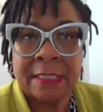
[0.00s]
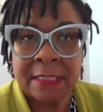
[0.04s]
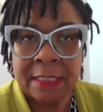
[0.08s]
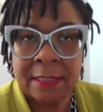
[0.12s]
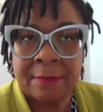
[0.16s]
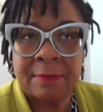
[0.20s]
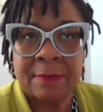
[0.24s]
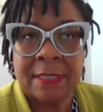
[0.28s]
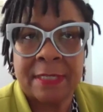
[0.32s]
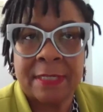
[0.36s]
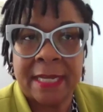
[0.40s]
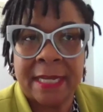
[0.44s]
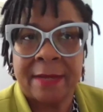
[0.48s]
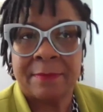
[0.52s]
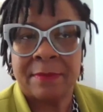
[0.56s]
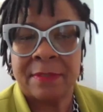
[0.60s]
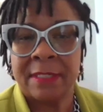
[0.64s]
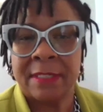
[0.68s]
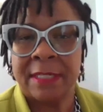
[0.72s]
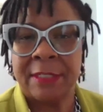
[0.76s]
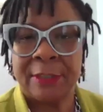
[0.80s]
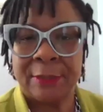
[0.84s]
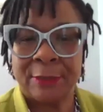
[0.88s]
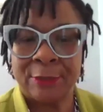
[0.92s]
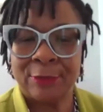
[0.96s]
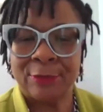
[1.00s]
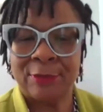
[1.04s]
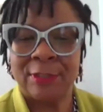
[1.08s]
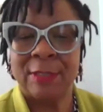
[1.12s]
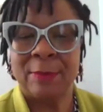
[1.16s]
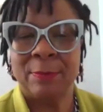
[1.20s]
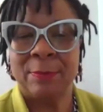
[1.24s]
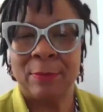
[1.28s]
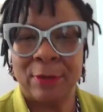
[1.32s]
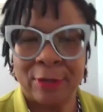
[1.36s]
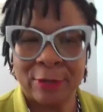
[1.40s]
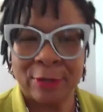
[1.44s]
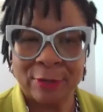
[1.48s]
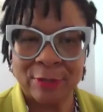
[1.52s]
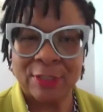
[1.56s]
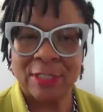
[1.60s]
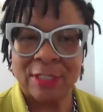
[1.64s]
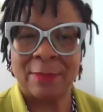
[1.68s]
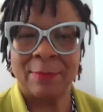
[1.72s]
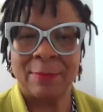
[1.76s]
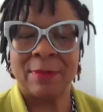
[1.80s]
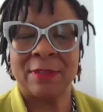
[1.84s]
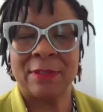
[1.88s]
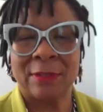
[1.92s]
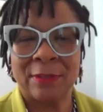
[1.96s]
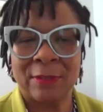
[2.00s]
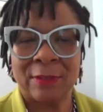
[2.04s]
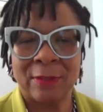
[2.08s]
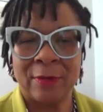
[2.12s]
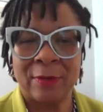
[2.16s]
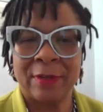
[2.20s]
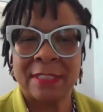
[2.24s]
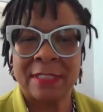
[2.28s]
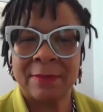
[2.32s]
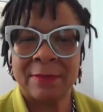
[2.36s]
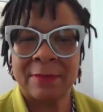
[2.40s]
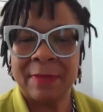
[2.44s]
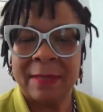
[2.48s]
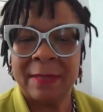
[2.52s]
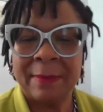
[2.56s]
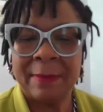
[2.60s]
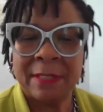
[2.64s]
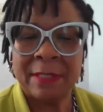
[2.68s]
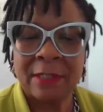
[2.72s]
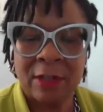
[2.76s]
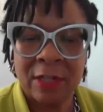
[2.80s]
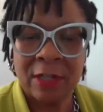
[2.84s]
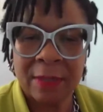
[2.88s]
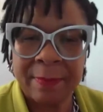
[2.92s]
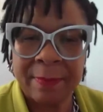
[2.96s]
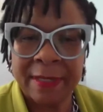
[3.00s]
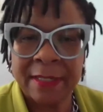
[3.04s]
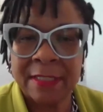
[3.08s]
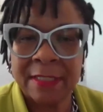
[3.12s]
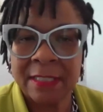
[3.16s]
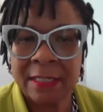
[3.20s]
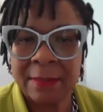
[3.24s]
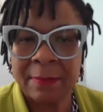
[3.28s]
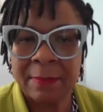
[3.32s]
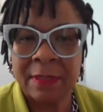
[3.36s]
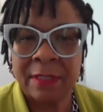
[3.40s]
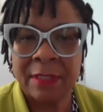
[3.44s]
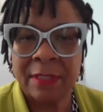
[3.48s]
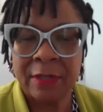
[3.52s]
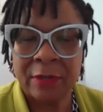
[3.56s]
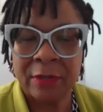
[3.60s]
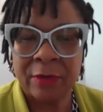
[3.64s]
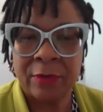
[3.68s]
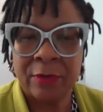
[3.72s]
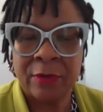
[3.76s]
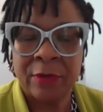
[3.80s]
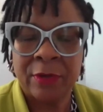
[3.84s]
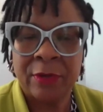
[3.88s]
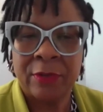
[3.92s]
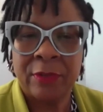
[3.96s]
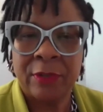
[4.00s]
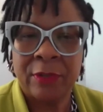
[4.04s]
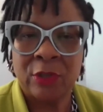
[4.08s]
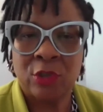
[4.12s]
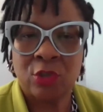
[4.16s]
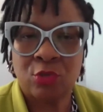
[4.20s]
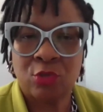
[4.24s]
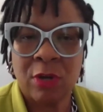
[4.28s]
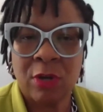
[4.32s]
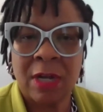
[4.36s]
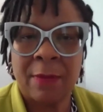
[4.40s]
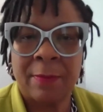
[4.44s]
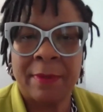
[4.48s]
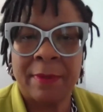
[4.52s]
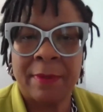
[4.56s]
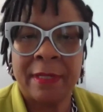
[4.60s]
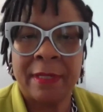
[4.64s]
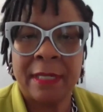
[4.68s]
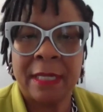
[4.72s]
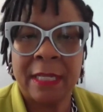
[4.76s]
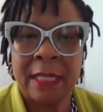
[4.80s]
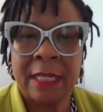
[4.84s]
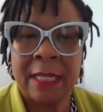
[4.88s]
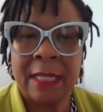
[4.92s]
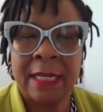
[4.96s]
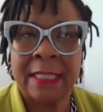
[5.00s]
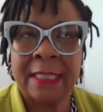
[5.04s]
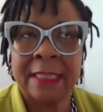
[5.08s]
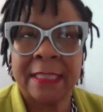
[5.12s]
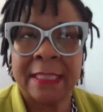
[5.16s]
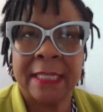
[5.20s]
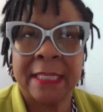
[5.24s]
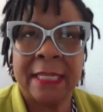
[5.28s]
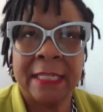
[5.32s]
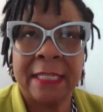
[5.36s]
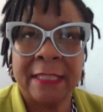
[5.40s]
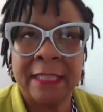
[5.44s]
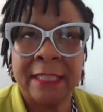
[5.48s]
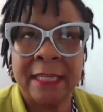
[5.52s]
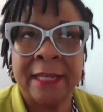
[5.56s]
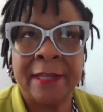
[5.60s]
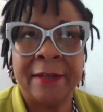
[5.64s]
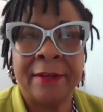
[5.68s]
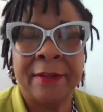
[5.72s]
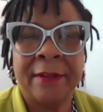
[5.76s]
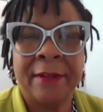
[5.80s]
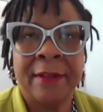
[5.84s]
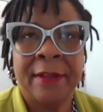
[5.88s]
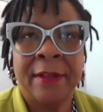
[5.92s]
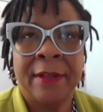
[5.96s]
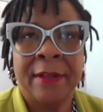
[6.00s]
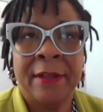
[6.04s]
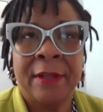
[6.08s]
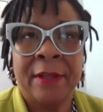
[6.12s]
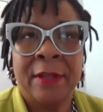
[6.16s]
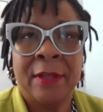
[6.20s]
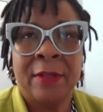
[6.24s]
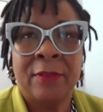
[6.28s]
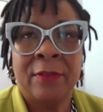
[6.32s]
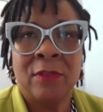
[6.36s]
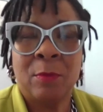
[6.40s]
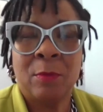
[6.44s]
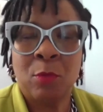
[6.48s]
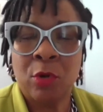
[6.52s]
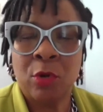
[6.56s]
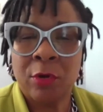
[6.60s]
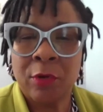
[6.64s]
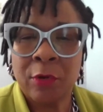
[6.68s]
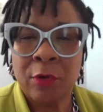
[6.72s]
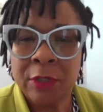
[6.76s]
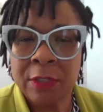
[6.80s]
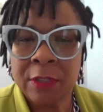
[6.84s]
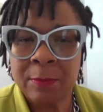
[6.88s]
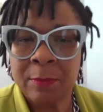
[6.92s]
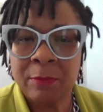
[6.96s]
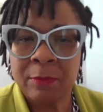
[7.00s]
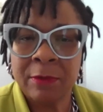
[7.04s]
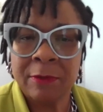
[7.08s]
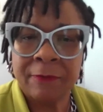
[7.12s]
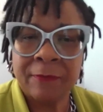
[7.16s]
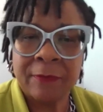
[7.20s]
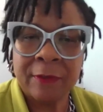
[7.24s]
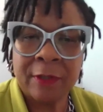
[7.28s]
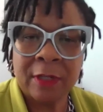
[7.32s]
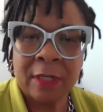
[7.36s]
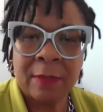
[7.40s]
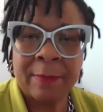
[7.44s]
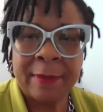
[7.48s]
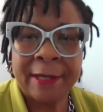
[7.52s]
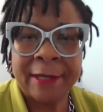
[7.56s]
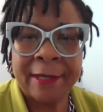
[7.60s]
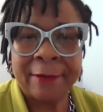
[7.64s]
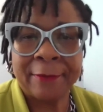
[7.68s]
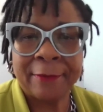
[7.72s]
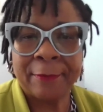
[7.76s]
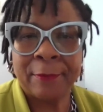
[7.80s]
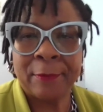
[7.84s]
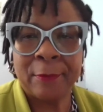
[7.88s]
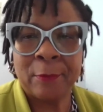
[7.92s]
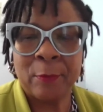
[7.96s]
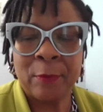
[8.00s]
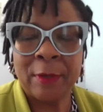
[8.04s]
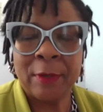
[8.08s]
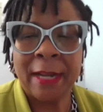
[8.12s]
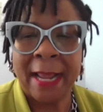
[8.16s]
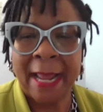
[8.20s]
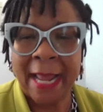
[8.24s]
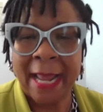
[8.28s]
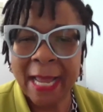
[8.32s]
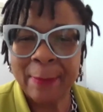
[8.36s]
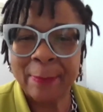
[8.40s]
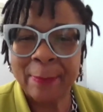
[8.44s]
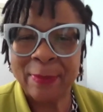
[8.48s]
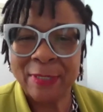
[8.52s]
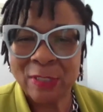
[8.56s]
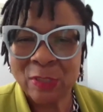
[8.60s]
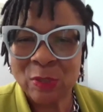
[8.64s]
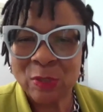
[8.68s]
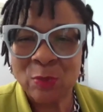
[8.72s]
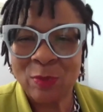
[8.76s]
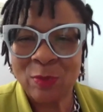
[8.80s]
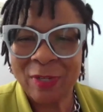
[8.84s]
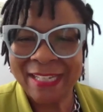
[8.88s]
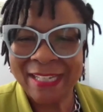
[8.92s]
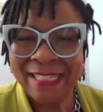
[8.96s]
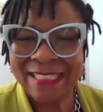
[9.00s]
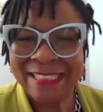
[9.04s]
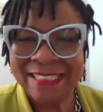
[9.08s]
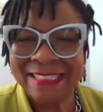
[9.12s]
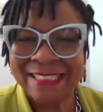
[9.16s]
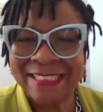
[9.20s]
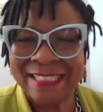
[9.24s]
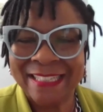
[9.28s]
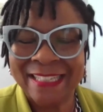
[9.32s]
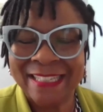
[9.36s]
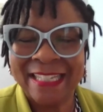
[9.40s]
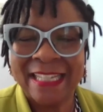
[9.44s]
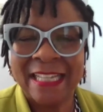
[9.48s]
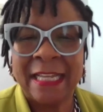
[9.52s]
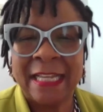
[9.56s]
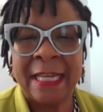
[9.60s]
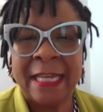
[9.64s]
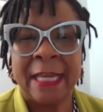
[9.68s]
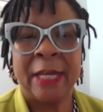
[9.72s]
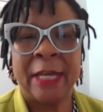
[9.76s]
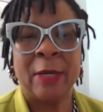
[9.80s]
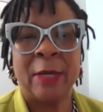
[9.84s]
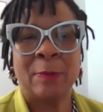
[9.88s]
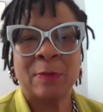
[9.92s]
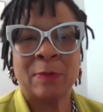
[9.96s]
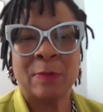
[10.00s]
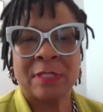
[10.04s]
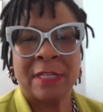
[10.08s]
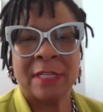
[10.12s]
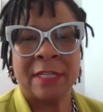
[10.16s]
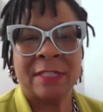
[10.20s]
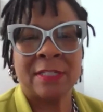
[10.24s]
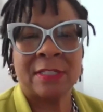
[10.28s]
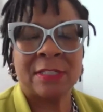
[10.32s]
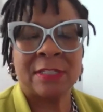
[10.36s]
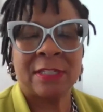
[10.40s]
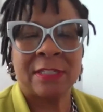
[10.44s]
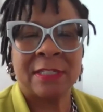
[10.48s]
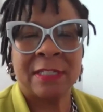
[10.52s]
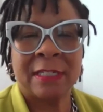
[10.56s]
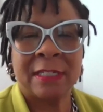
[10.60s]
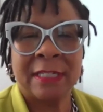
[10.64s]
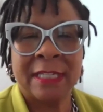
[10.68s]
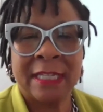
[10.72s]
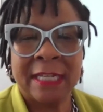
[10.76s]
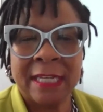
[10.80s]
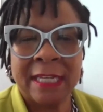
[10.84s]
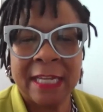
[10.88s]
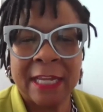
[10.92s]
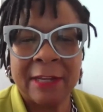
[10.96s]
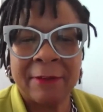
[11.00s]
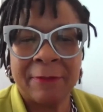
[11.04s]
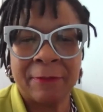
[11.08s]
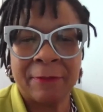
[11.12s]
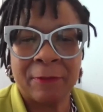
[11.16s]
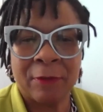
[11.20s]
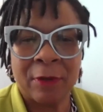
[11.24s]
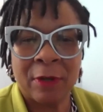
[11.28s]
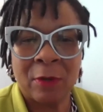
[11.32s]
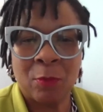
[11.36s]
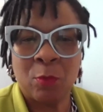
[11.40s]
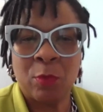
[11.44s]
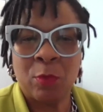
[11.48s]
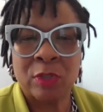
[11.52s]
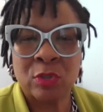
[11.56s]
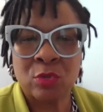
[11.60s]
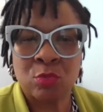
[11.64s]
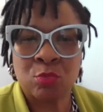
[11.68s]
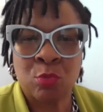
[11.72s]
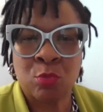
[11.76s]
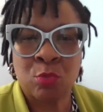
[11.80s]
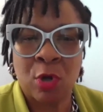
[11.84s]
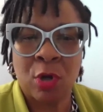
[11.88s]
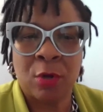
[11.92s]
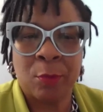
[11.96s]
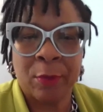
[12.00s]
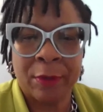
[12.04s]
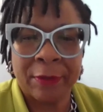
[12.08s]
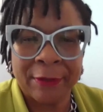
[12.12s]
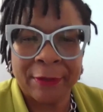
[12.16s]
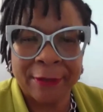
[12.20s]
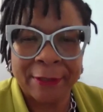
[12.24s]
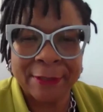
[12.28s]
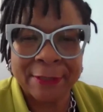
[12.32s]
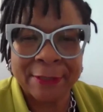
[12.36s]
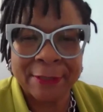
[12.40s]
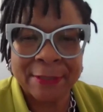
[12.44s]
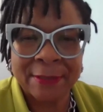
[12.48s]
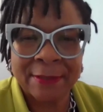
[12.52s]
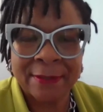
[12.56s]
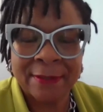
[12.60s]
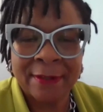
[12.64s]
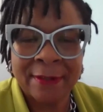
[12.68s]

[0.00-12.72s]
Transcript: sometimes need to debunk some of the thoughts and maybe talk about some of their trauma. And I think that the more comfortable we feel about what happened to us helps us to delineate from what's wrong with us.